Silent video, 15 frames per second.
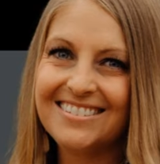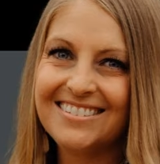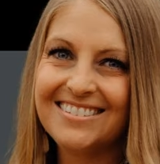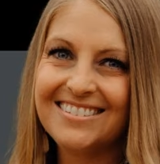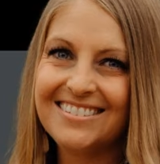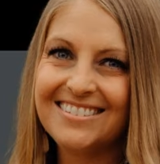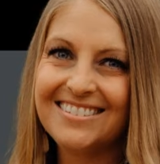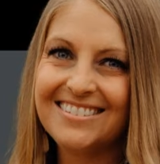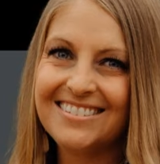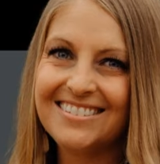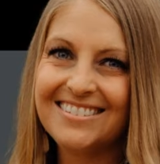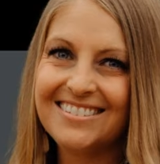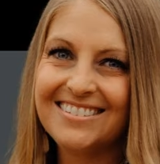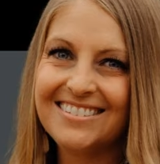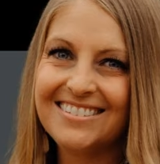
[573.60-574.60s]

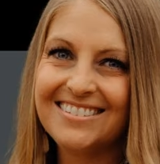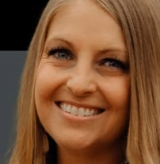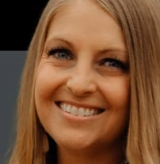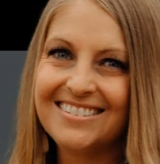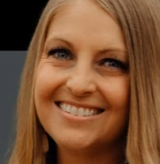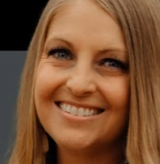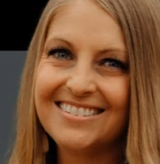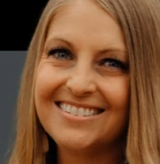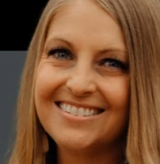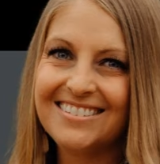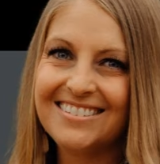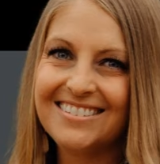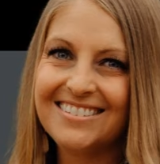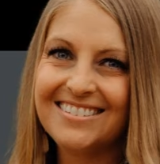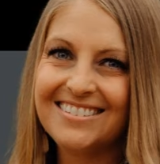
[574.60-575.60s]

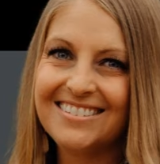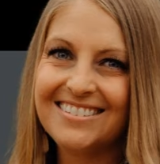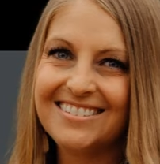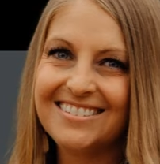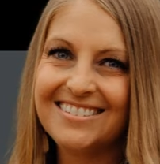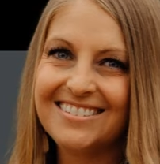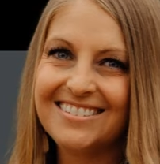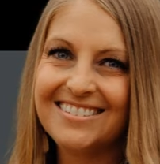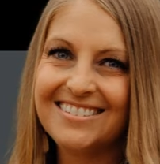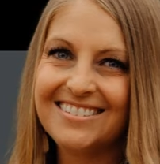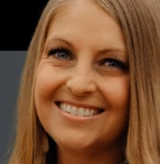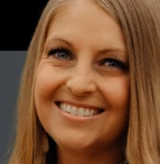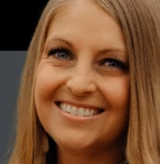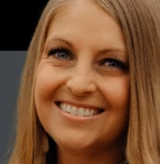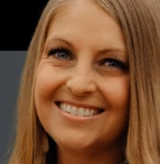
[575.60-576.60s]

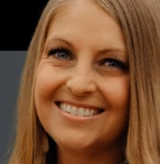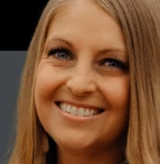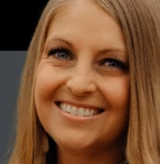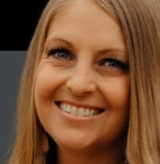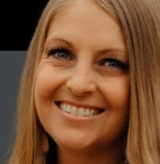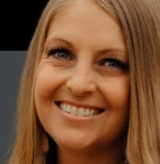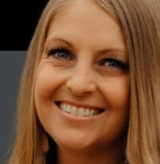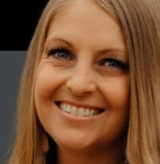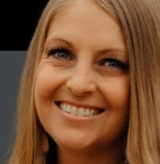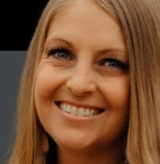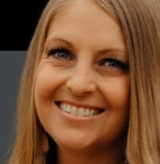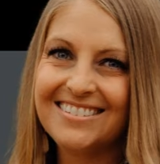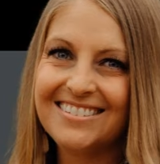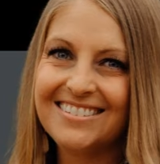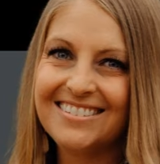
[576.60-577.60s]

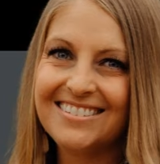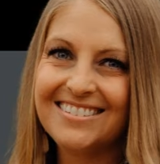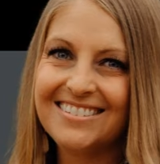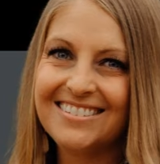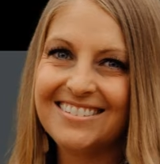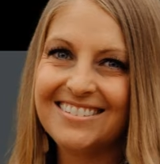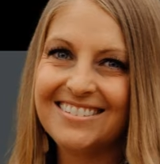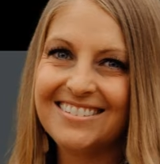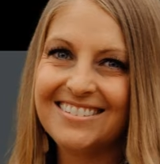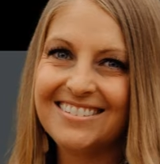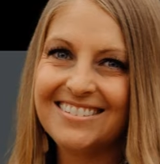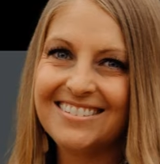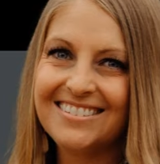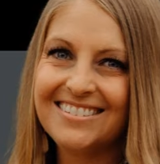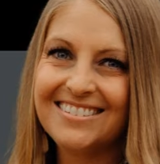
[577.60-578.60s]

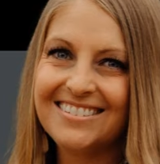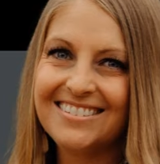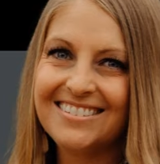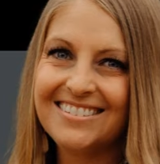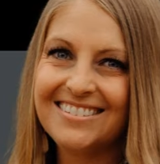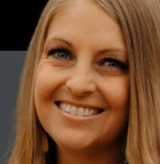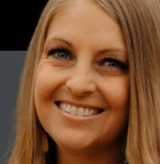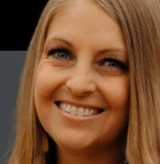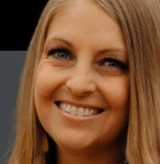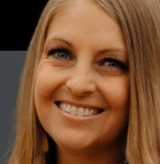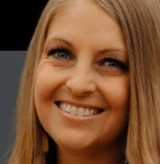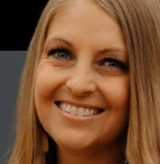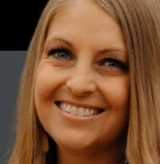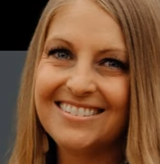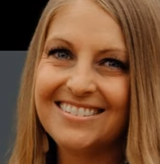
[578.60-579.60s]

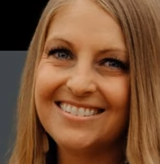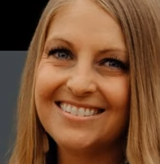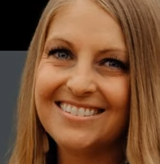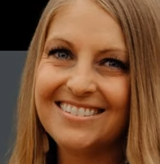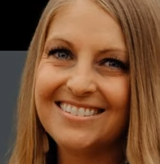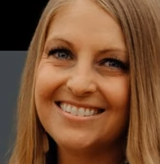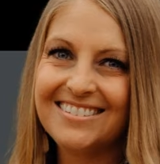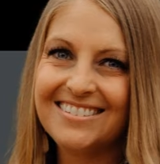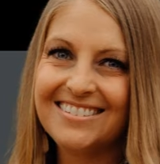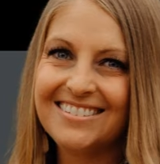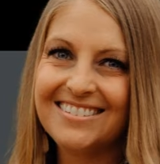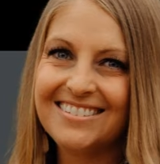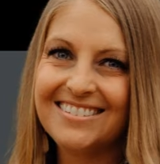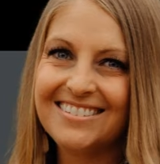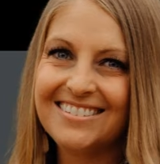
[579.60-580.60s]

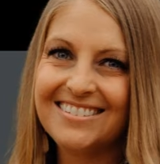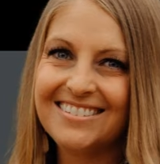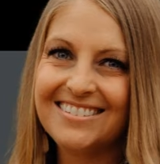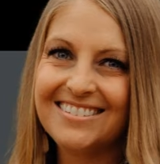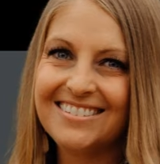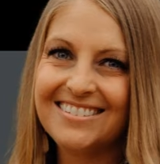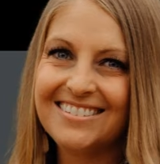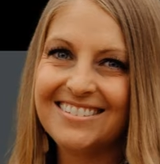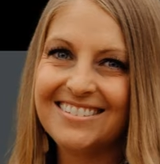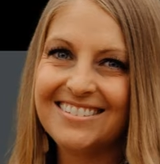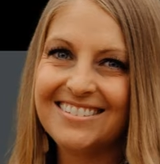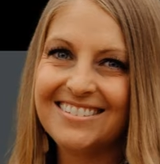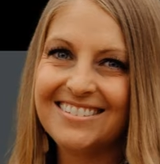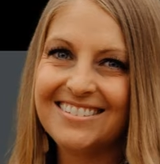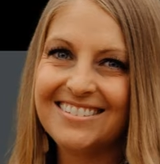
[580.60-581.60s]
This is a still picture; no speech is visible.